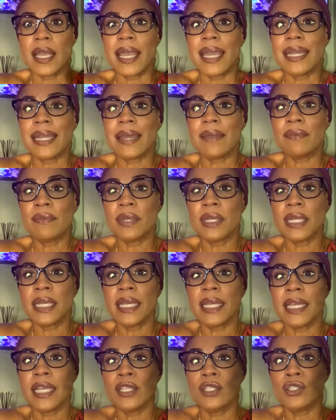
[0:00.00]
and I
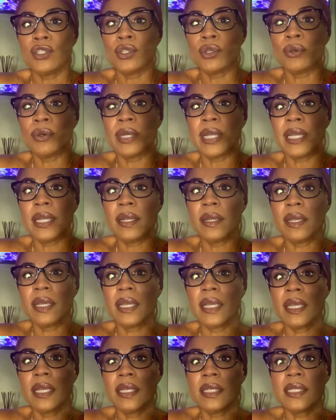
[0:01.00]
really enjoyed
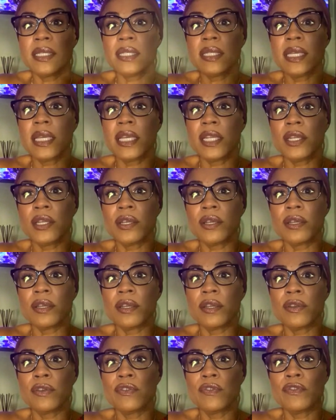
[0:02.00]
is
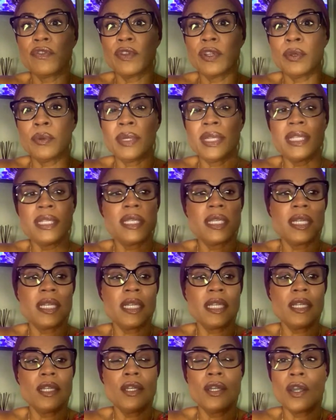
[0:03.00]
Tender
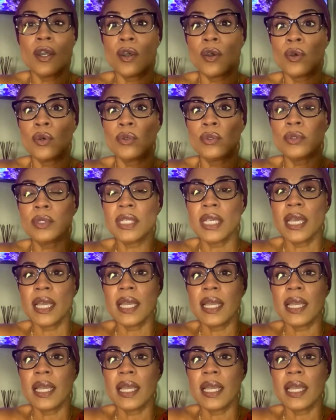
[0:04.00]
Fluency Gold.